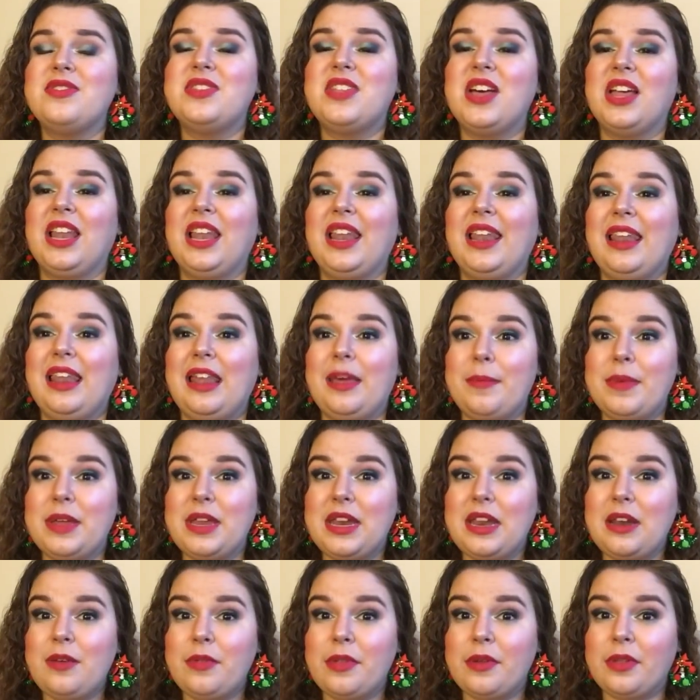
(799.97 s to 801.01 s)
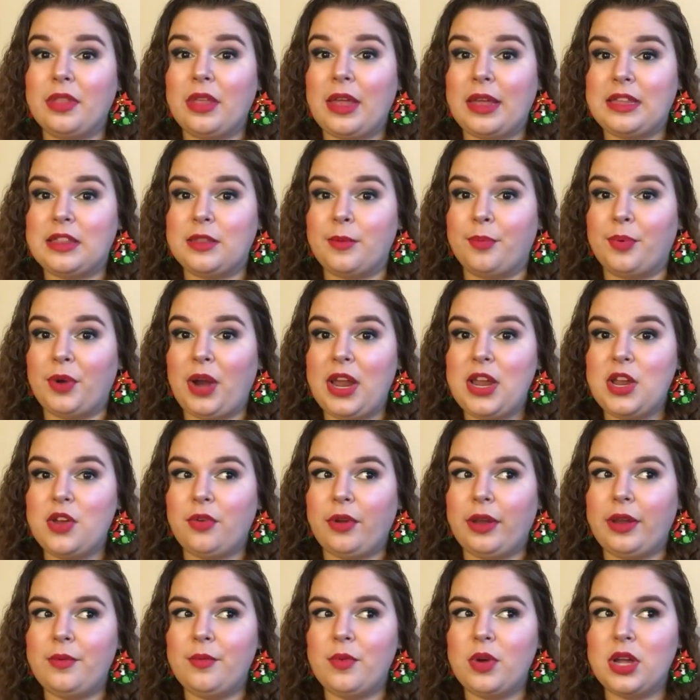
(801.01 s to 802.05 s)
the limited, the like the bright
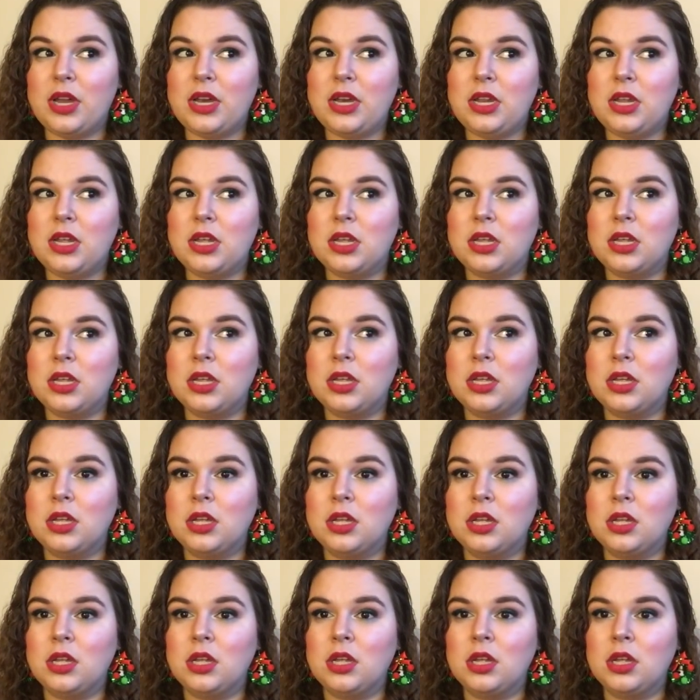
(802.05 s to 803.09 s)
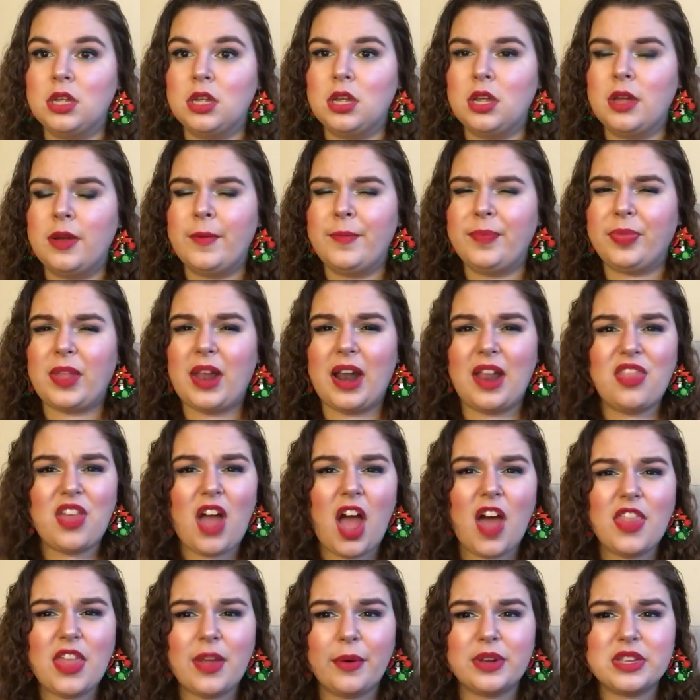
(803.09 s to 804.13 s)
green one. I
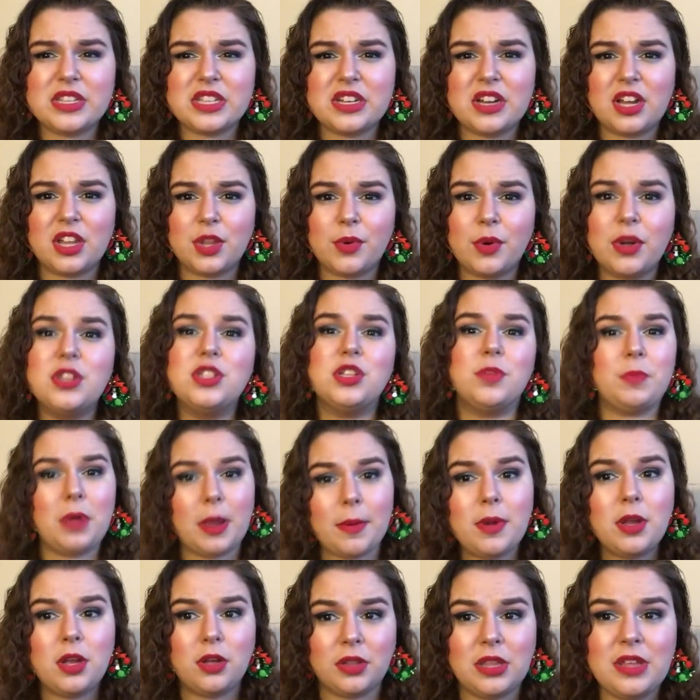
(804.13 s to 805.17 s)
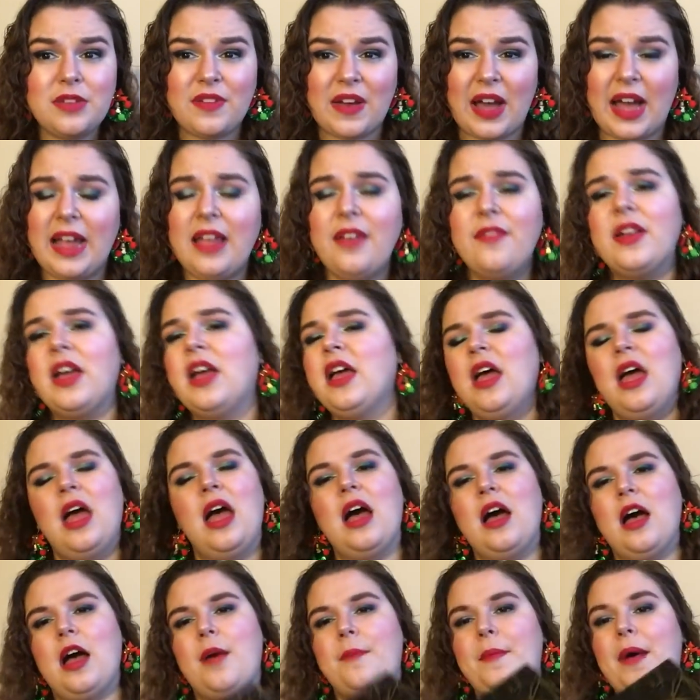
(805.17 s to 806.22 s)
thought there was another one, so maybe only 5.
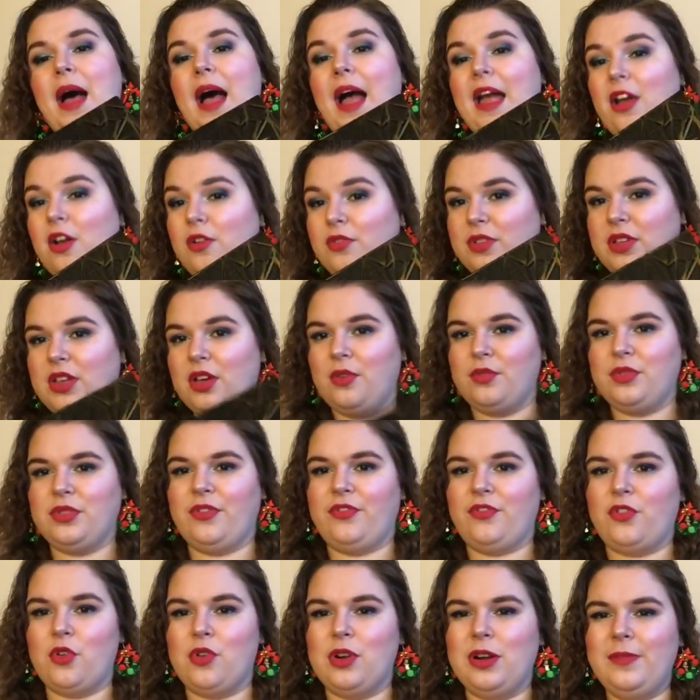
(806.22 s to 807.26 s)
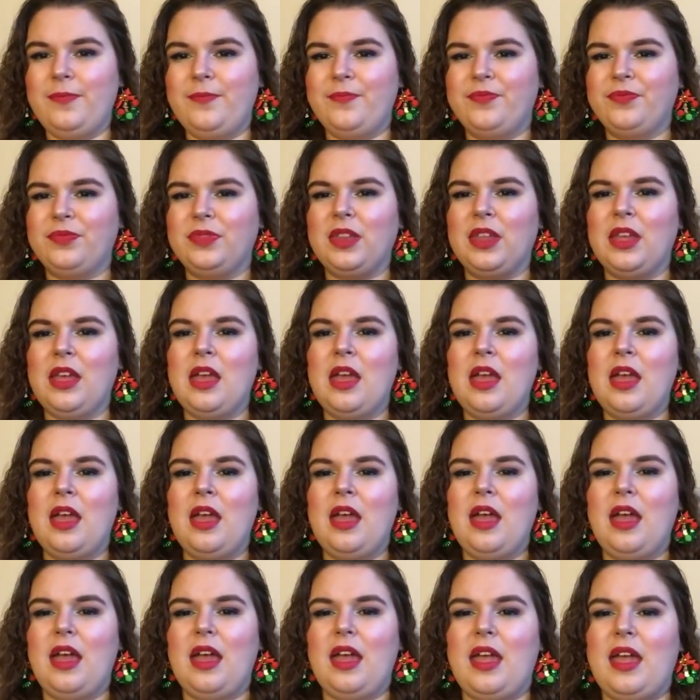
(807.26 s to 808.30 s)
I only own the 4.
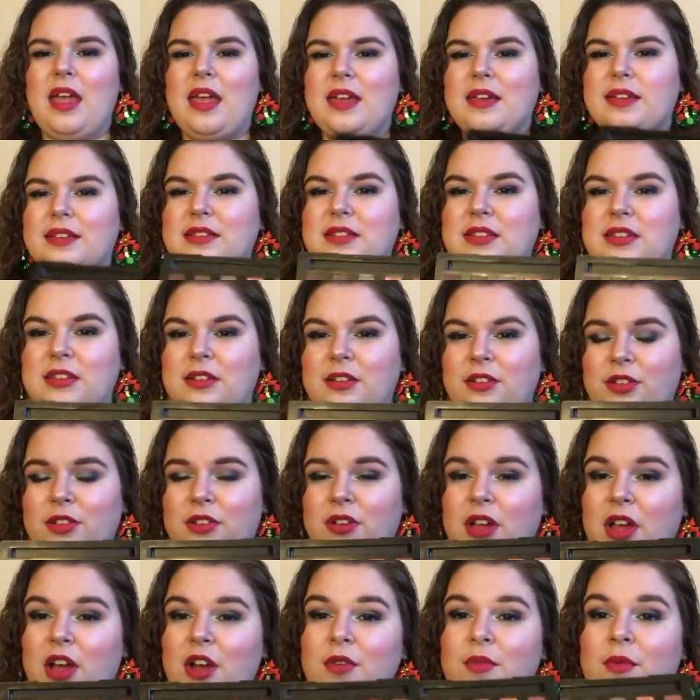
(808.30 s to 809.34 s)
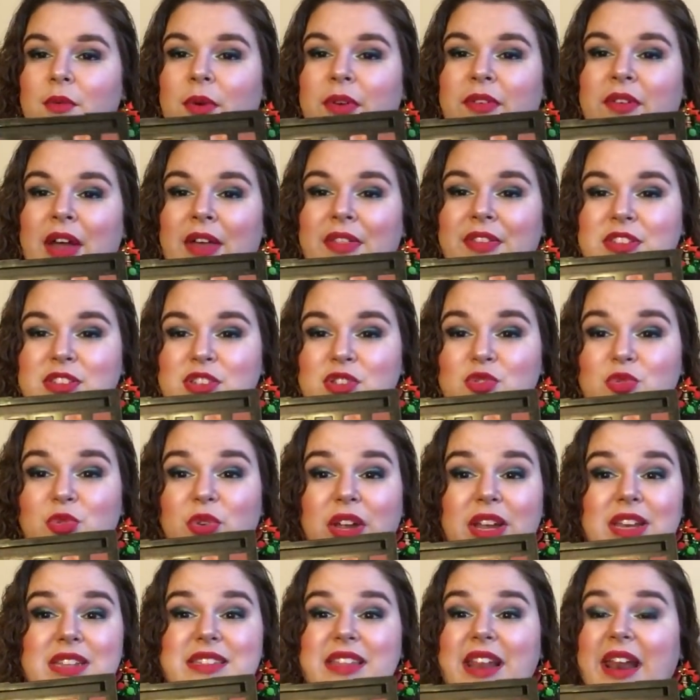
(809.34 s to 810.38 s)
And here you go. We've got these
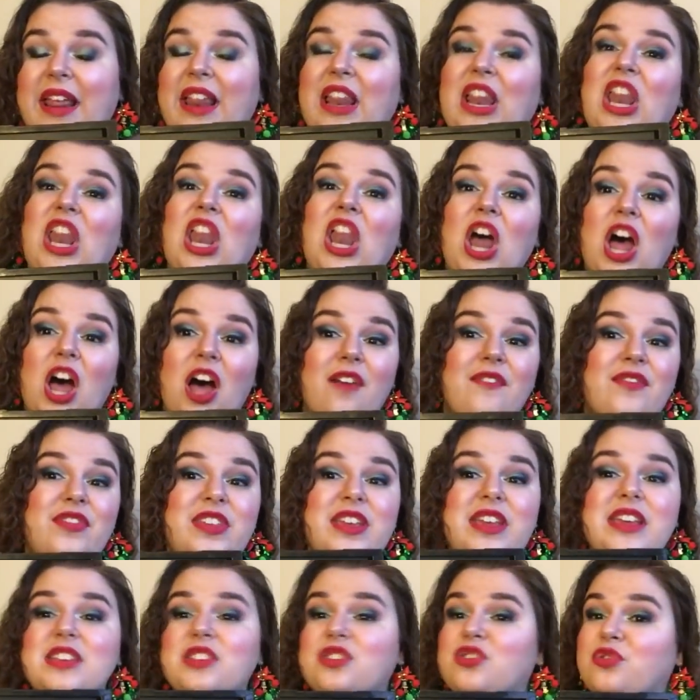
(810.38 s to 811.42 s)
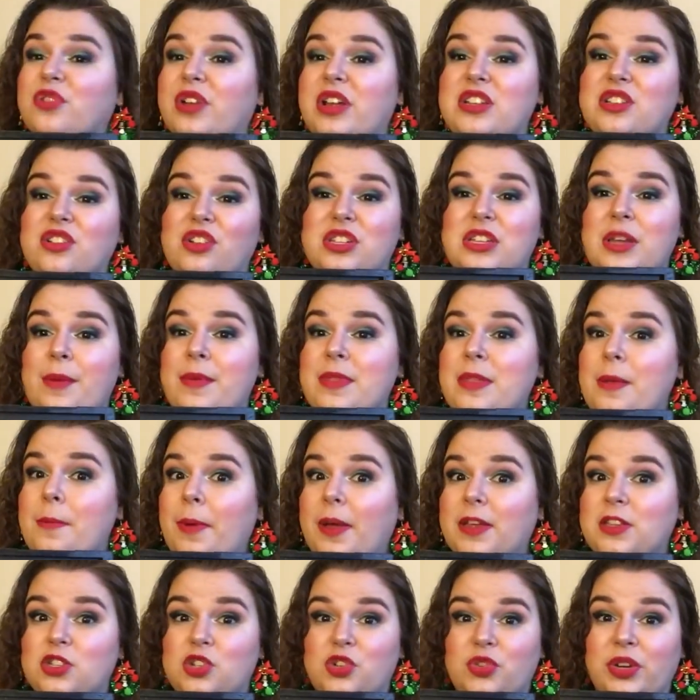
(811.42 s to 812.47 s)
greens that I love. These greens are some of the
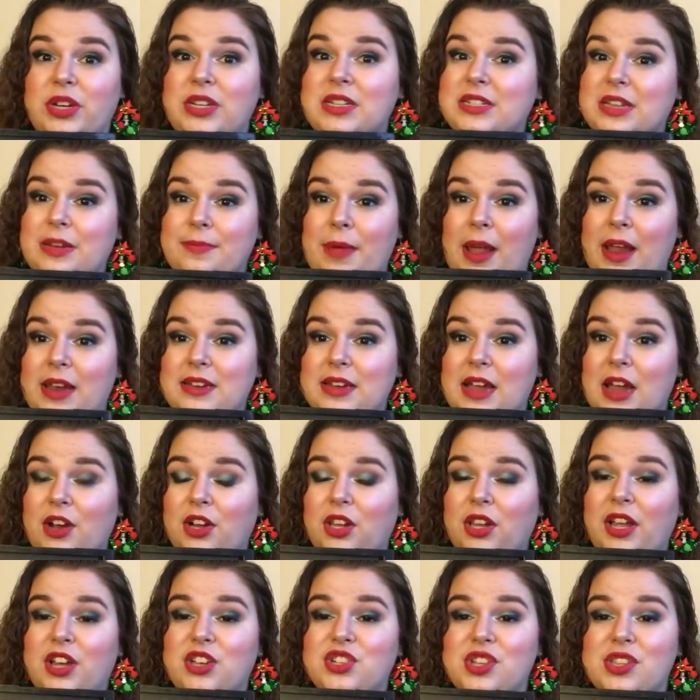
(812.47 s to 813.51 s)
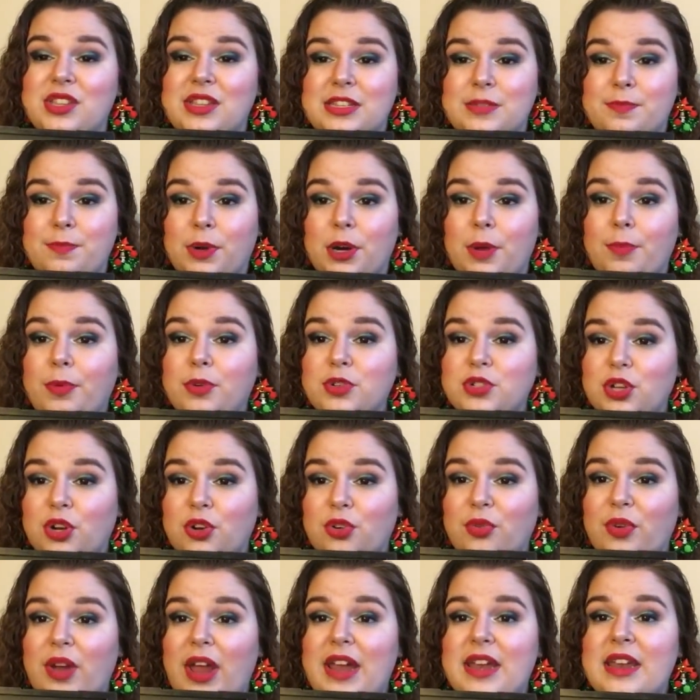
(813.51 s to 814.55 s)
best greens in my entire collection. These purples are
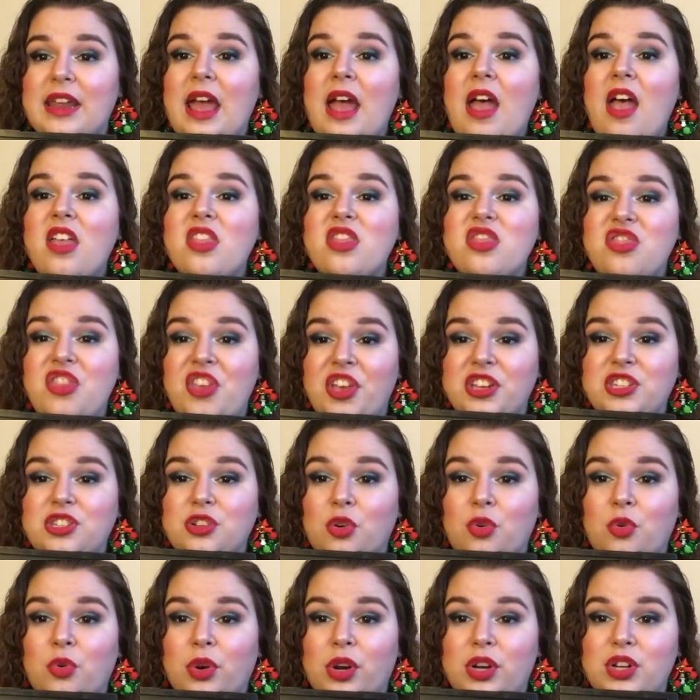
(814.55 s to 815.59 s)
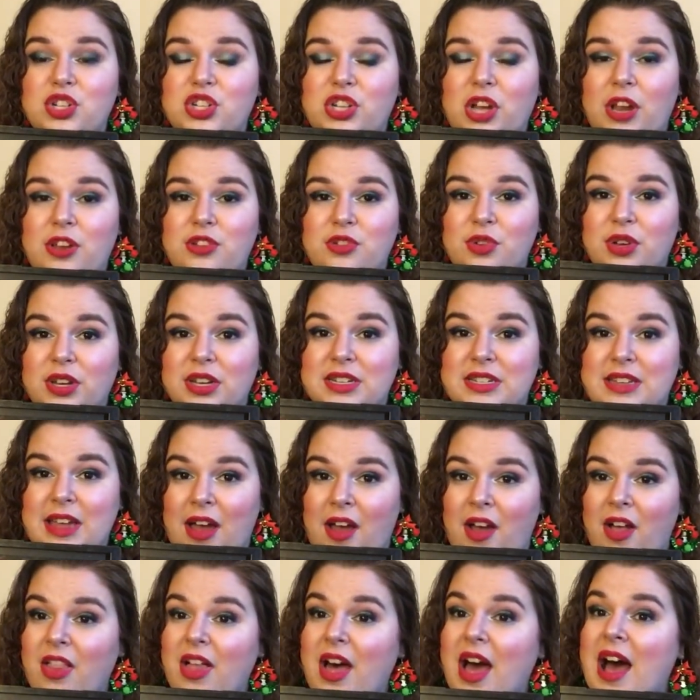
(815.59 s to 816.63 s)
great. This orange shade, you can
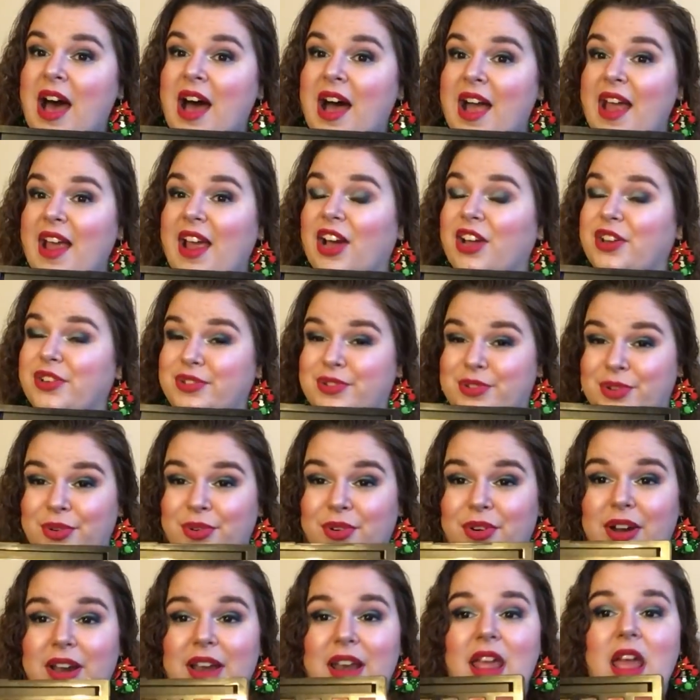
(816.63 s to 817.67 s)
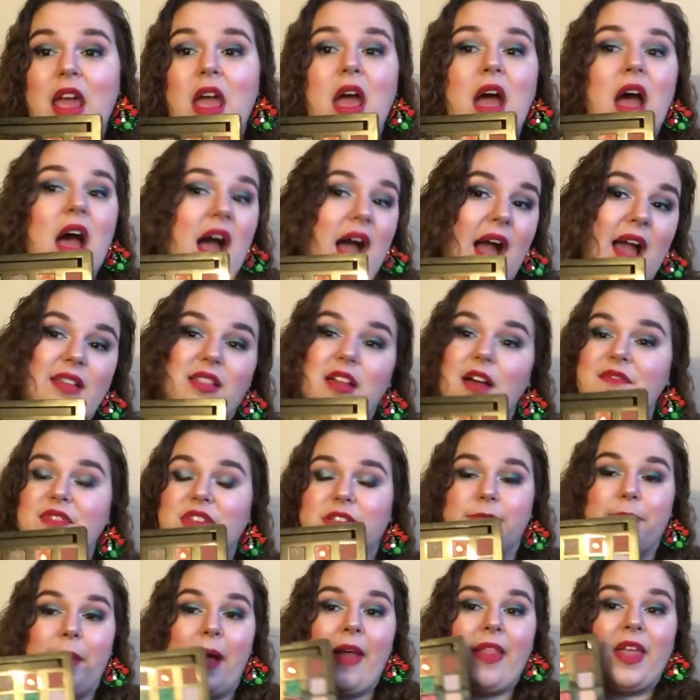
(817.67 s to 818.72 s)
tell I adore it. I love
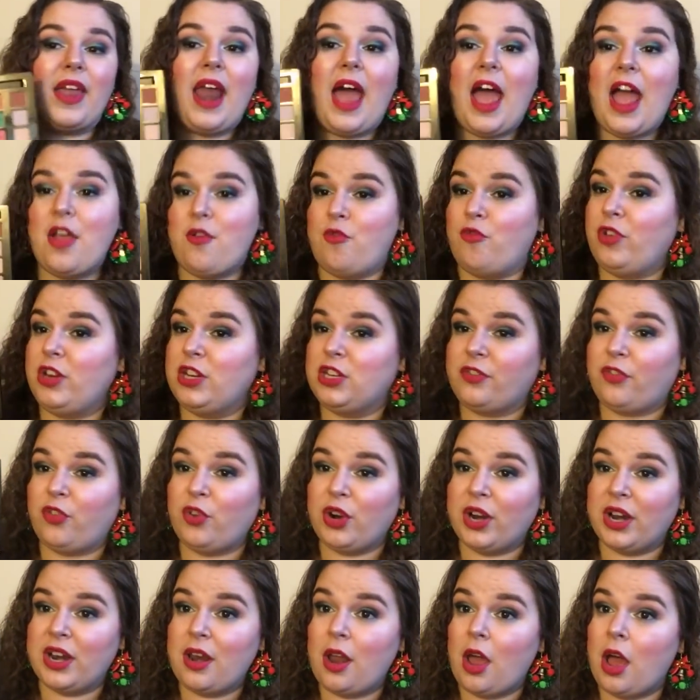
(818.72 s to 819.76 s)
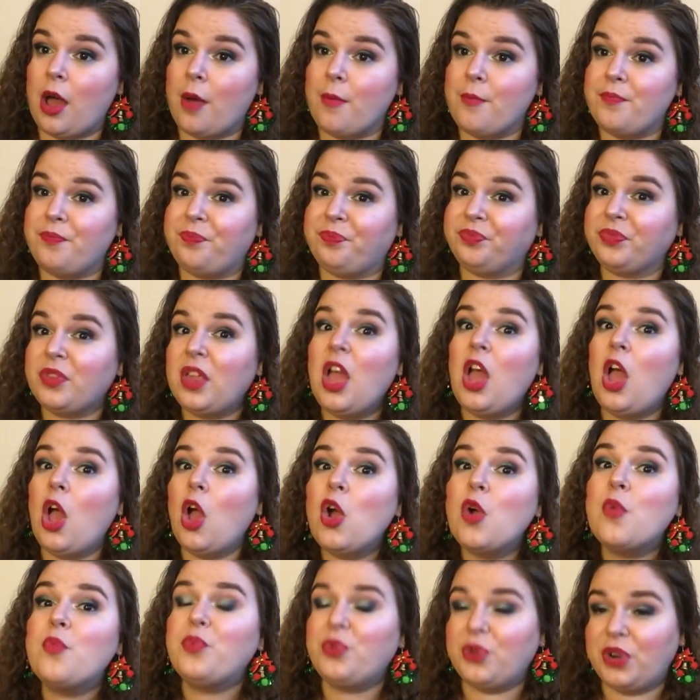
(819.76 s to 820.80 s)
this palette. I reach for it
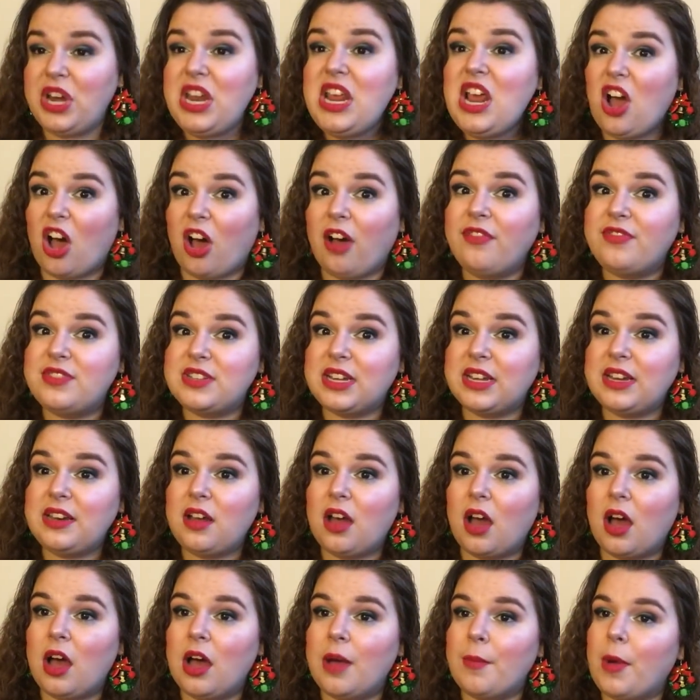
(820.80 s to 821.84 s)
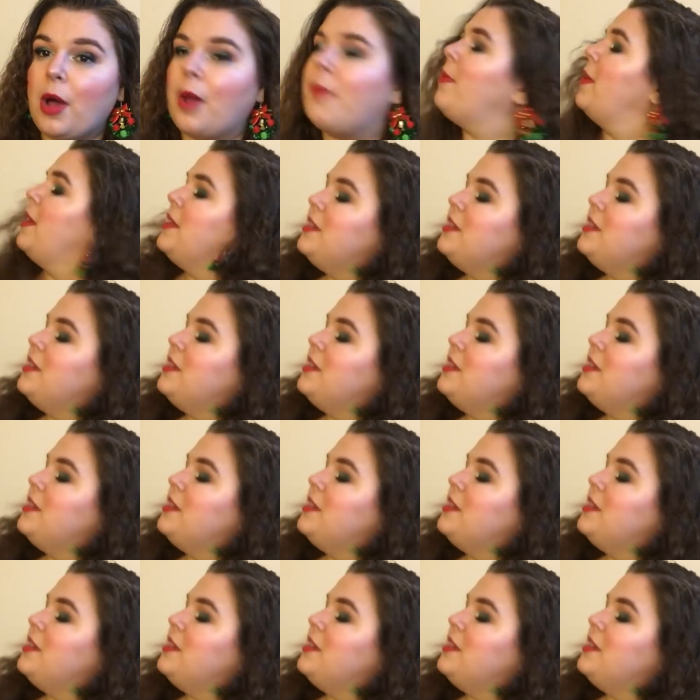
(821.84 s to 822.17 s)
pretty often on